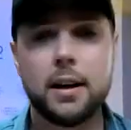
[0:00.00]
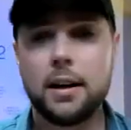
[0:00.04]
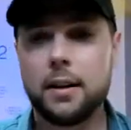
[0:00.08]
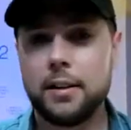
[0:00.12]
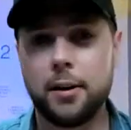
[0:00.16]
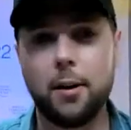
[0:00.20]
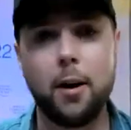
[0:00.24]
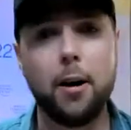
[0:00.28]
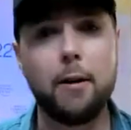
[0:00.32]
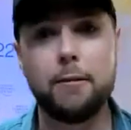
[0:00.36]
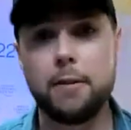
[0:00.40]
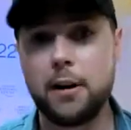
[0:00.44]

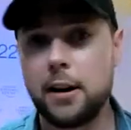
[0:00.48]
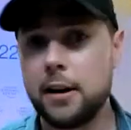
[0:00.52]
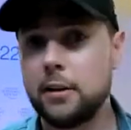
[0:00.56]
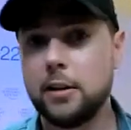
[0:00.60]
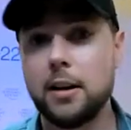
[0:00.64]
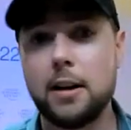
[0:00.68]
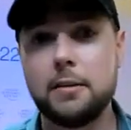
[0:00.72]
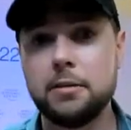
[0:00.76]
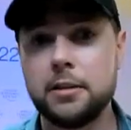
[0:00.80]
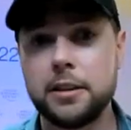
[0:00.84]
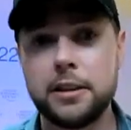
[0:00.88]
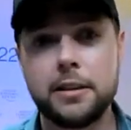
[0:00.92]
They're all very
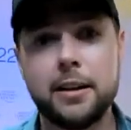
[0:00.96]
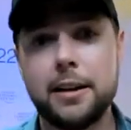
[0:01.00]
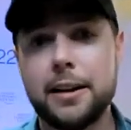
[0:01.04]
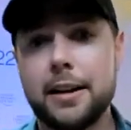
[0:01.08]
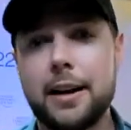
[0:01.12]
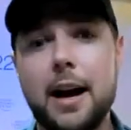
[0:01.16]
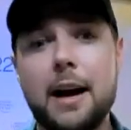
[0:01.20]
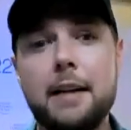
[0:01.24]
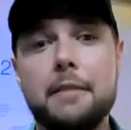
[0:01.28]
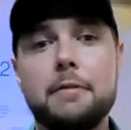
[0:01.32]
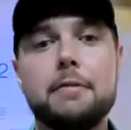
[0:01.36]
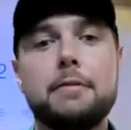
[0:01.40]
lovely. Like
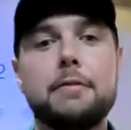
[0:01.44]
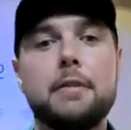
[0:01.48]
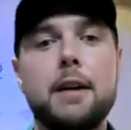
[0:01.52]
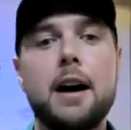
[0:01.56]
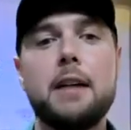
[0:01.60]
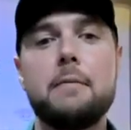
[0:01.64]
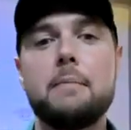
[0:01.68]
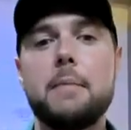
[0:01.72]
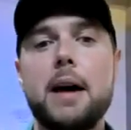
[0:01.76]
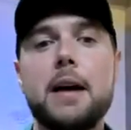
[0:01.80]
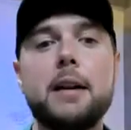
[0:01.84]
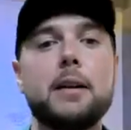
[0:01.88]
I've
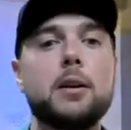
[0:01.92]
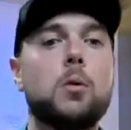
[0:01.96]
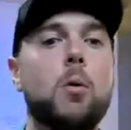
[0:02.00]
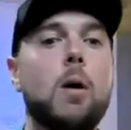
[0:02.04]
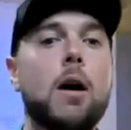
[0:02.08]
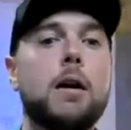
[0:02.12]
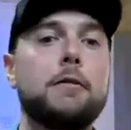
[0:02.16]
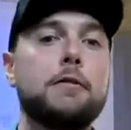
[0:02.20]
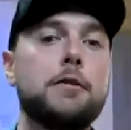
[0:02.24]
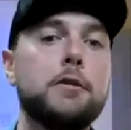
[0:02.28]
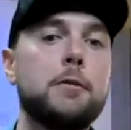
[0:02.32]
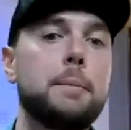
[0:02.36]
I've met
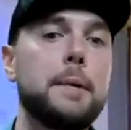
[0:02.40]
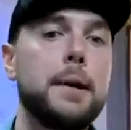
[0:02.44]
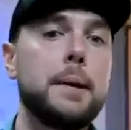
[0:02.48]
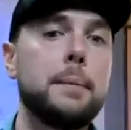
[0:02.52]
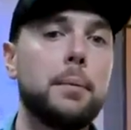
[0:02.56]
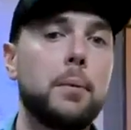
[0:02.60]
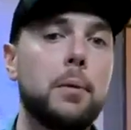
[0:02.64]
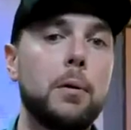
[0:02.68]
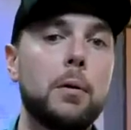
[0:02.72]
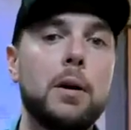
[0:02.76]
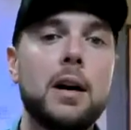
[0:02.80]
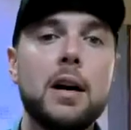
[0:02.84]
quite a few
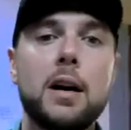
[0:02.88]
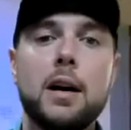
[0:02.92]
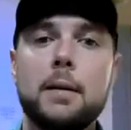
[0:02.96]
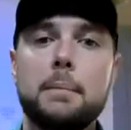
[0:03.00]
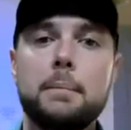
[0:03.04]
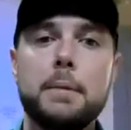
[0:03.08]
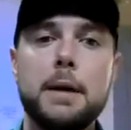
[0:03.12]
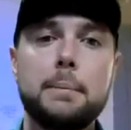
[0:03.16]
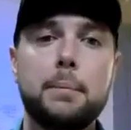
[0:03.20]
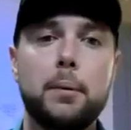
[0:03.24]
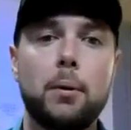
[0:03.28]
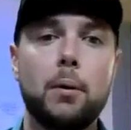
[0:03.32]
people.
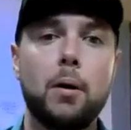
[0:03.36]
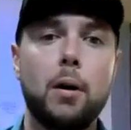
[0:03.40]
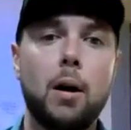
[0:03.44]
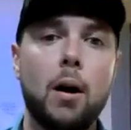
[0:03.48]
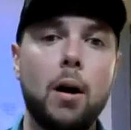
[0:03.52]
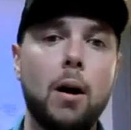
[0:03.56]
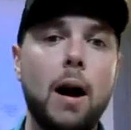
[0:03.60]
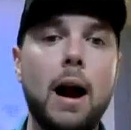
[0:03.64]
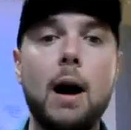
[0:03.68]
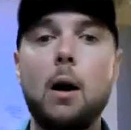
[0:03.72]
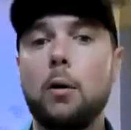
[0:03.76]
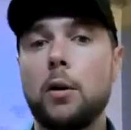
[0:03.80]
People
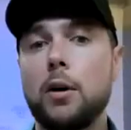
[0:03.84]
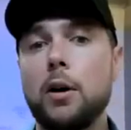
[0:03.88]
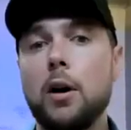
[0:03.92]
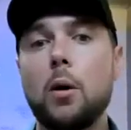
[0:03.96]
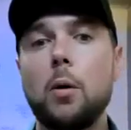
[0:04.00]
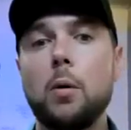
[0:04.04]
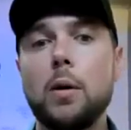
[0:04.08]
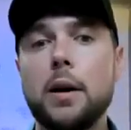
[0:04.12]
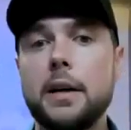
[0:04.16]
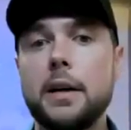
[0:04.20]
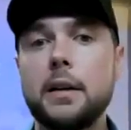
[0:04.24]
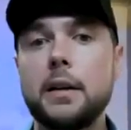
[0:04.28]
are
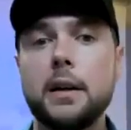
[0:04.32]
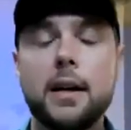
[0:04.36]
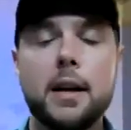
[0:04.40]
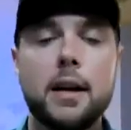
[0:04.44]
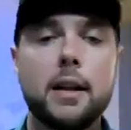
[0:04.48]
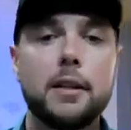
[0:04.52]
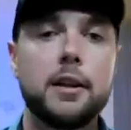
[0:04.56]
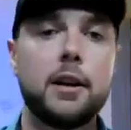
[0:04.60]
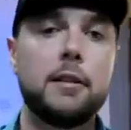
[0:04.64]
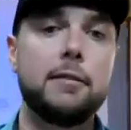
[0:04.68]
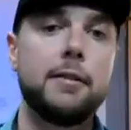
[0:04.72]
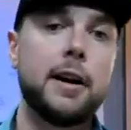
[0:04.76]
outgoing.
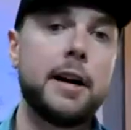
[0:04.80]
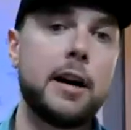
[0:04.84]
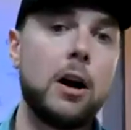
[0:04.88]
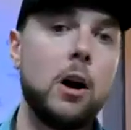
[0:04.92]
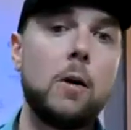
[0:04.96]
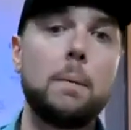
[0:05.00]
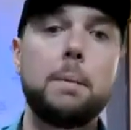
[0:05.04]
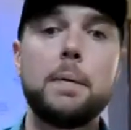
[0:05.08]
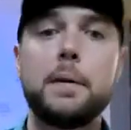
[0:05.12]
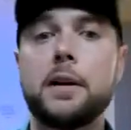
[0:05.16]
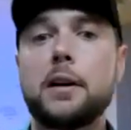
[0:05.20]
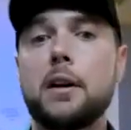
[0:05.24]
They're very
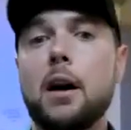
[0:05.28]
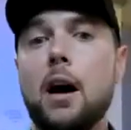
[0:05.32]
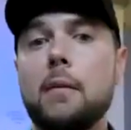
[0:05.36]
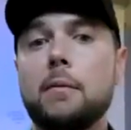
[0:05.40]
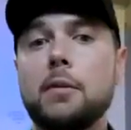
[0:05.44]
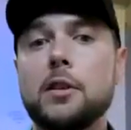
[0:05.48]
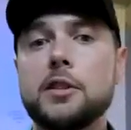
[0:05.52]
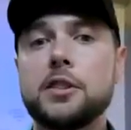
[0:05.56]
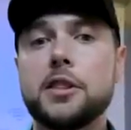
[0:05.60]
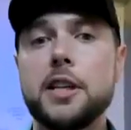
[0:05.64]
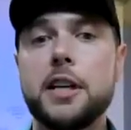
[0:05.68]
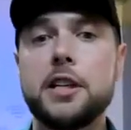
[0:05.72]
open to
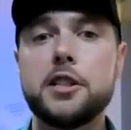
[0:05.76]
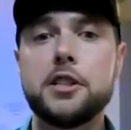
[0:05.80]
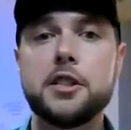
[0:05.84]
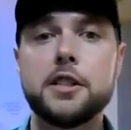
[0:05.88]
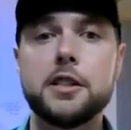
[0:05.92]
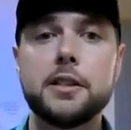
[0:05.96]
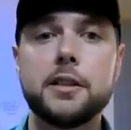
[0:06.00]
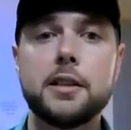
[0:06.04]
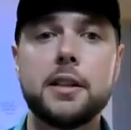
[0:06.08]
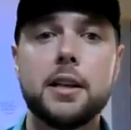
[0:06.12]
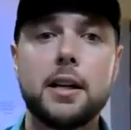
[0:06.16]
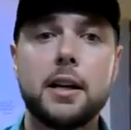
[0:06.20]

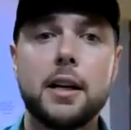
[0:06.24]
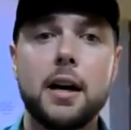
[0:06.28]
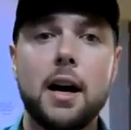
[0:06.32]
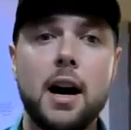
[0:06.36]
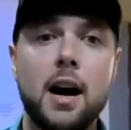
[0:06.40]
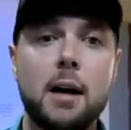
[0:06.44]
conversation.